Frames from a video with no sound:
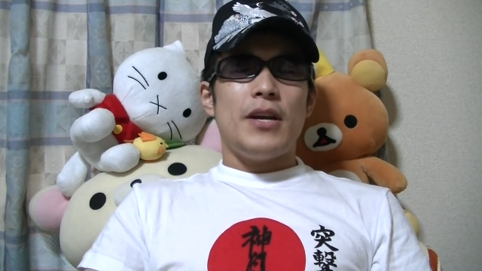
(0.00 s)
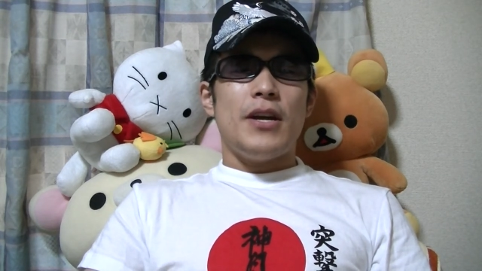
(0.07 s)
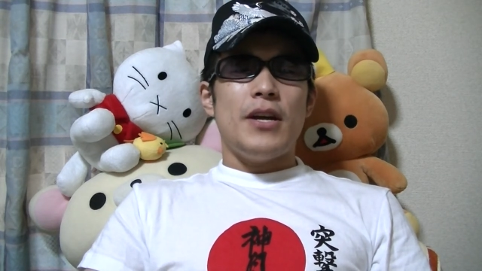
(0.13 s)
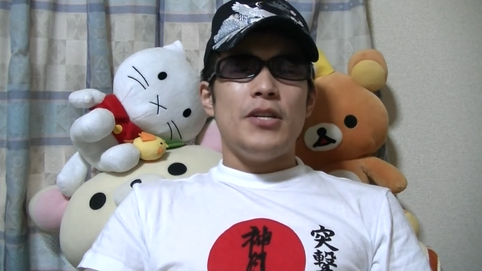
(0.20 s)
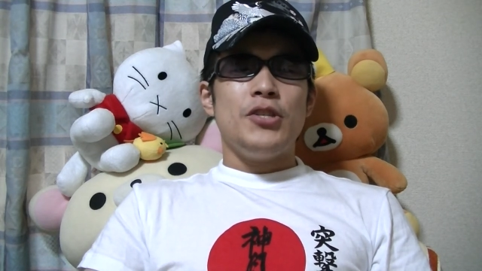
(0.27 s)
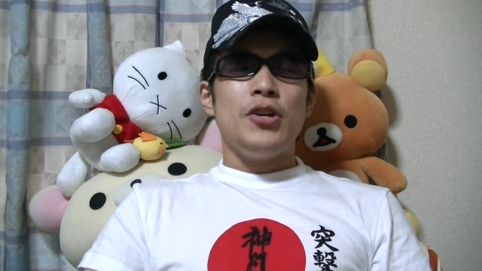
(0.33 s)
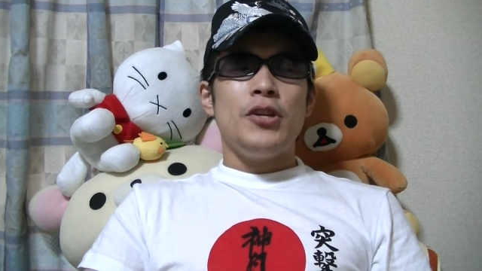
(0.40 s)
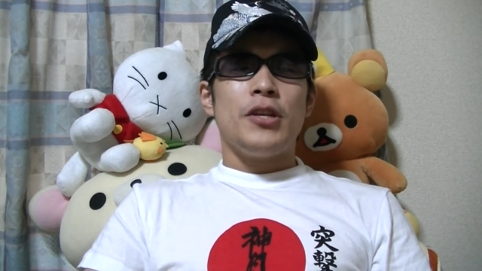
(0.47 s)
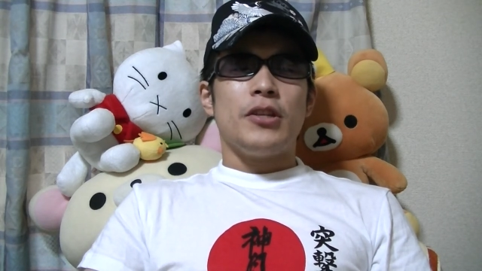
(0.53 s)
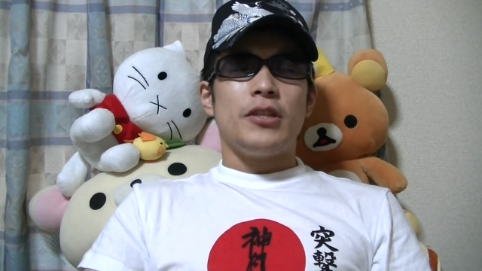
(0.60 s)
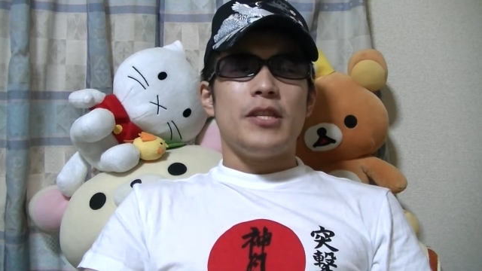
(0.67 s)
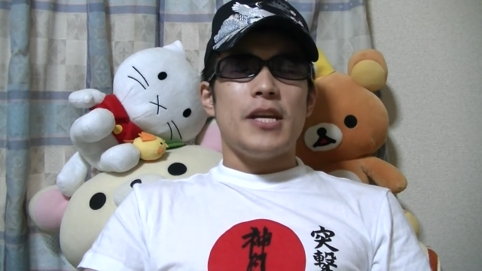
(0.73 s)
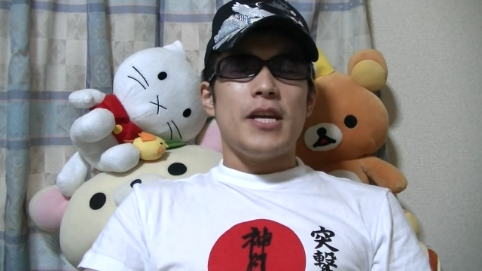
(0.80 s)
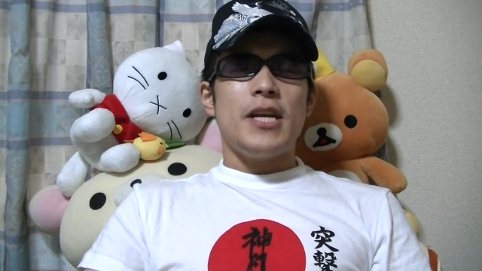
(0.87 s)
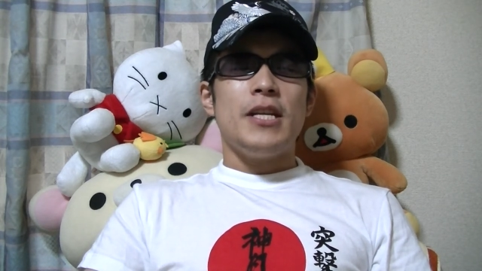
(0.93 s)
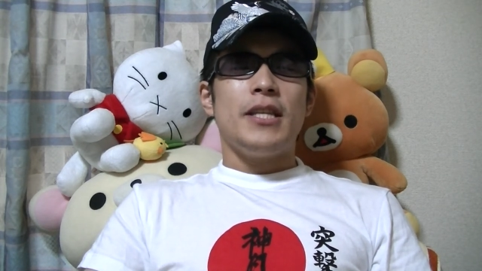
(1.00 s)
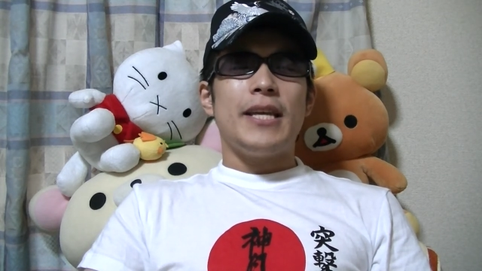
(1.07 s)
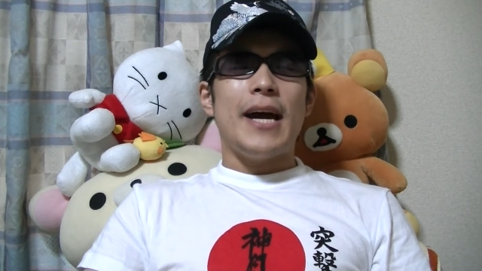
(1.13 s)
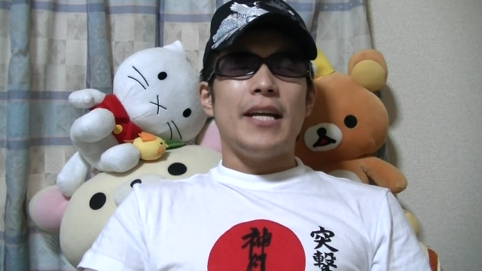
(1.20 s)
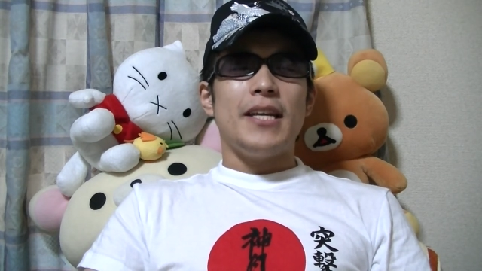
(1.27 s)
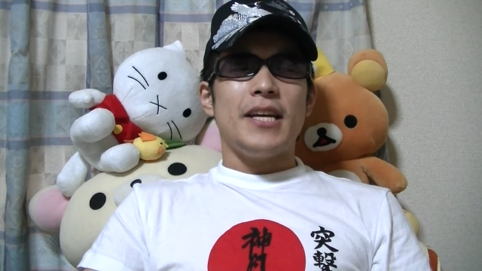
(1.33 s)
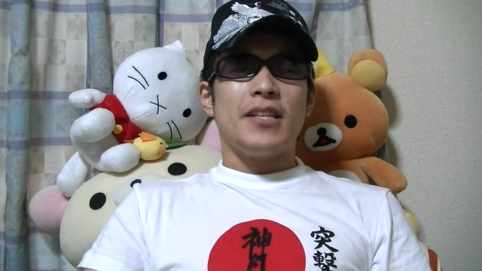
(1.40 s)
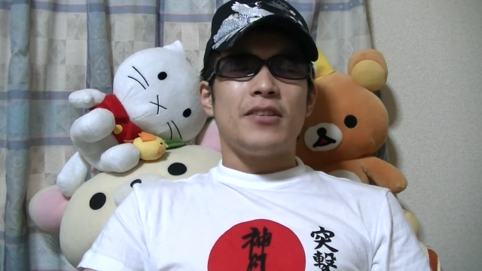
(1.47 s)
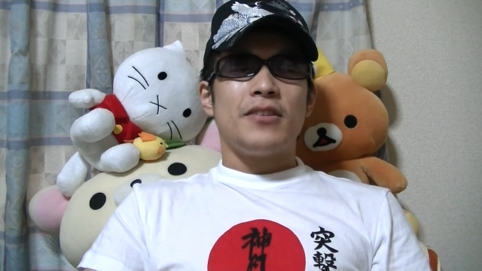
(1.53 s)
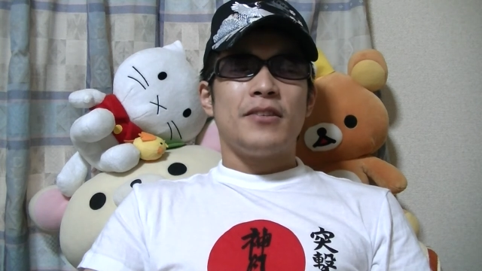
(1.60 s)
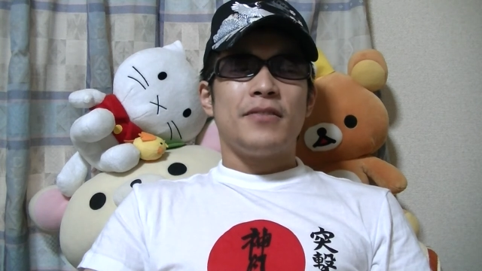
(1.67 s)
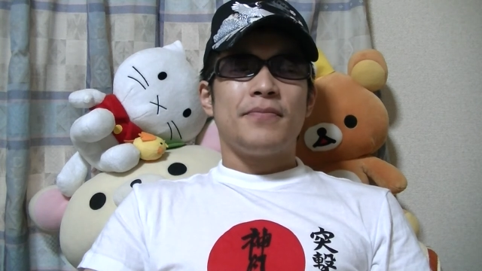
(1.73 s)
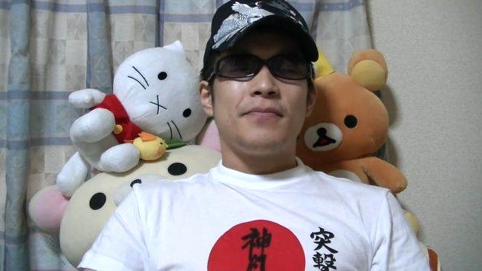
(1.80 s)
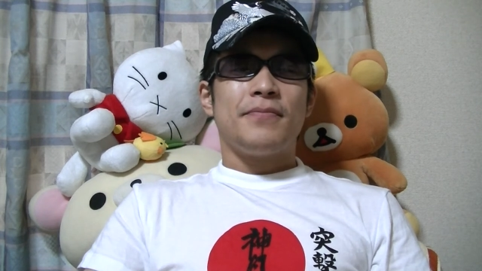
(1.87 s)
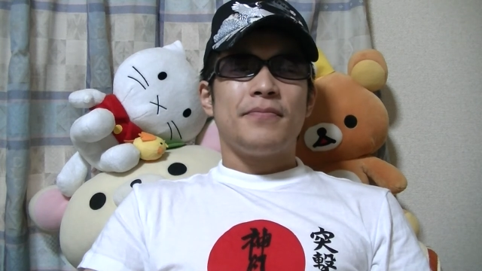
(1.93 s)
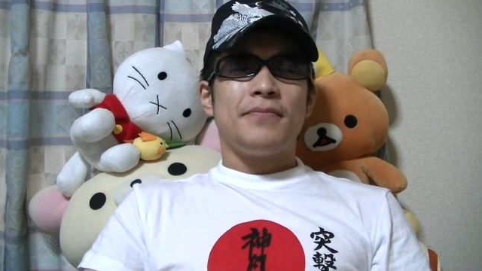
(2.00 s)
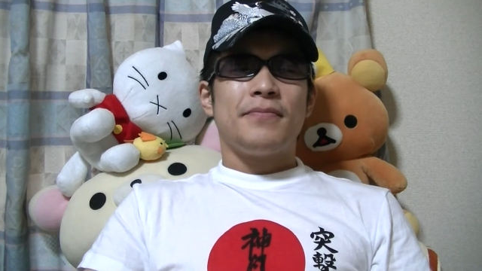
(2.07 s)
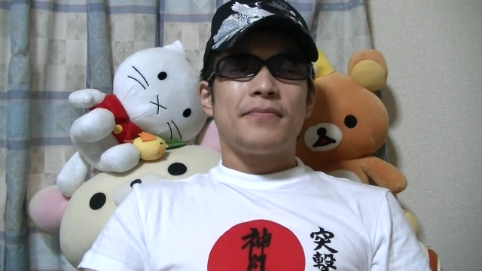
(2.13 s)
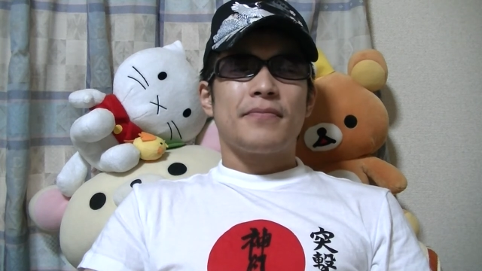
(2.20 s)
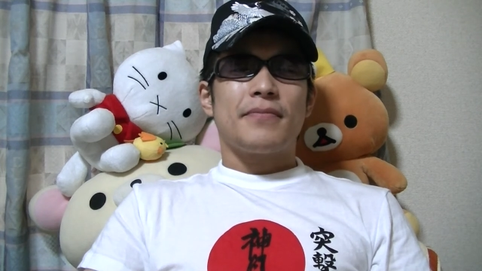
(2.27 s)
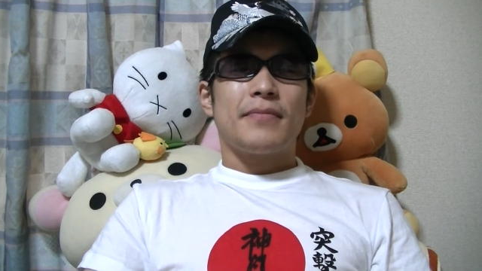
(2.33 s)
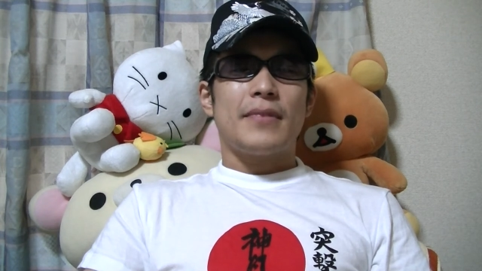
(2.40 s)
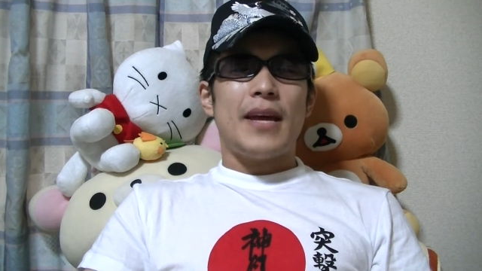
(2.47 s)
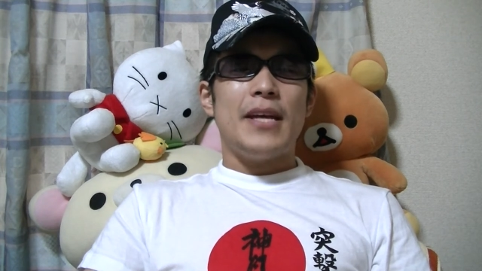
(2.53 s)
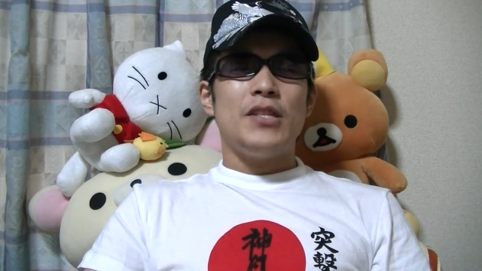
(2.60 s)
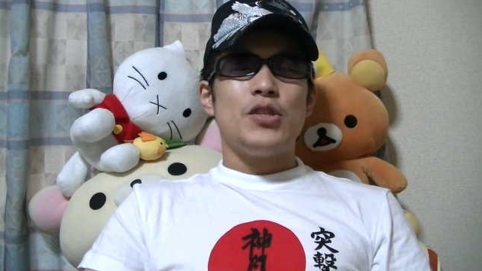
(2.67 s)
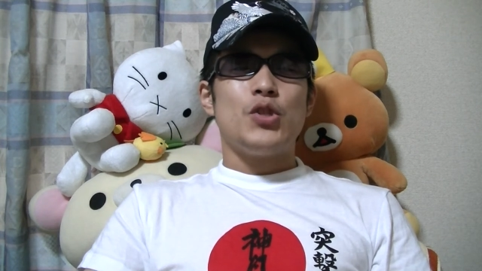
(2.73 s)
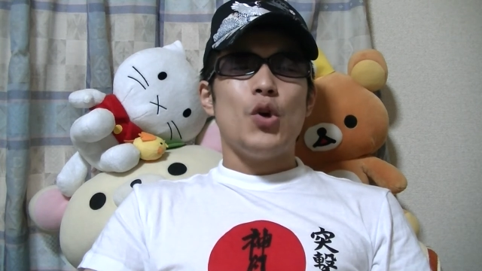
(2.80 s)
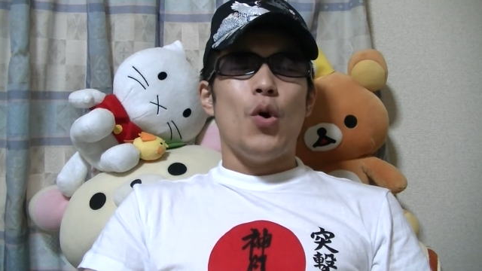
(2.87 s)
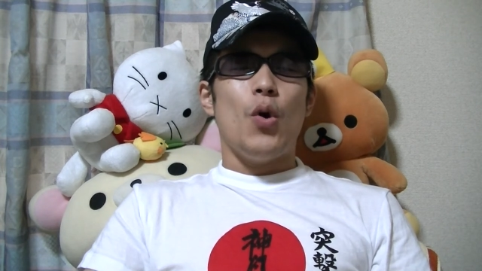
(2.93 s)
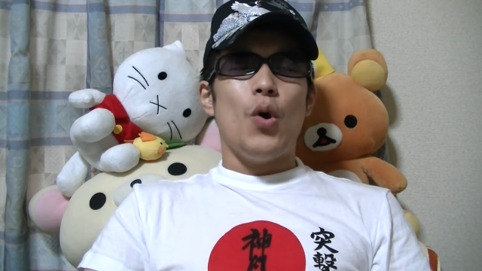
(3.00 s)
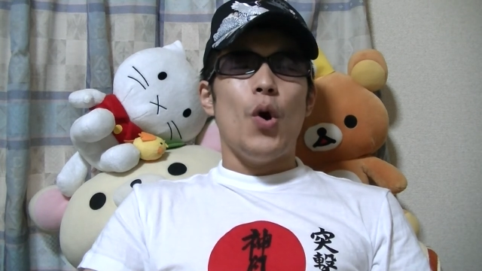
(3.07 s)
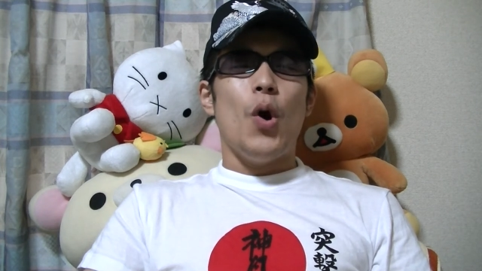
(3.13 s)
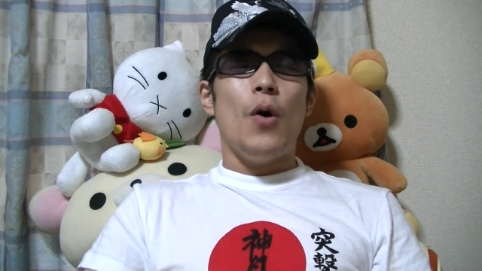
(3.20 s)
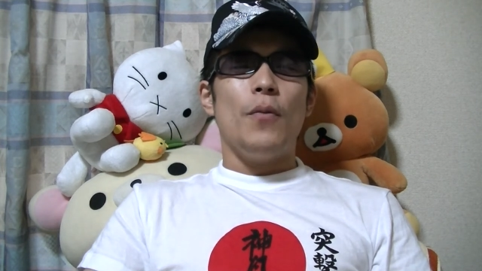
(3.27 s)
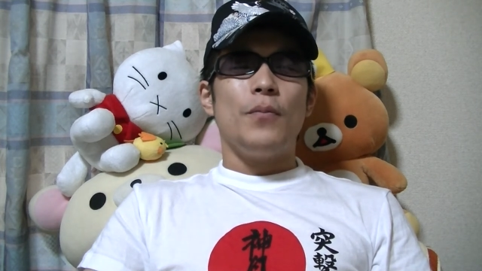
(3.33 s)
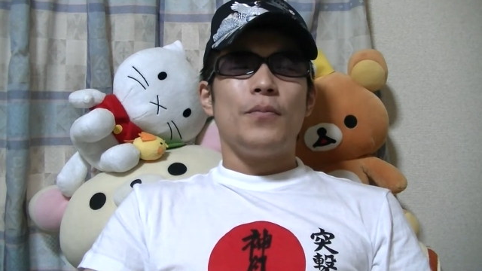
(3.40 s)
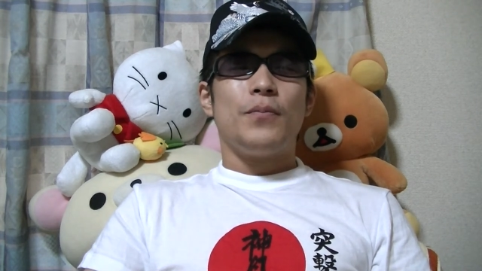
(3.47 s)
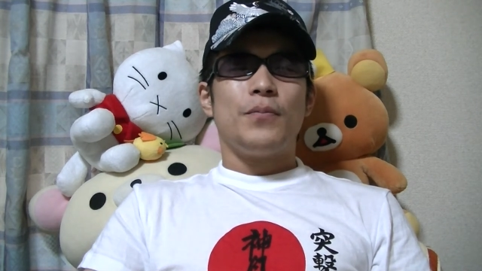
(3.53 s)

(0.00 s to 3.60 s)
enjoying the internet, and so on.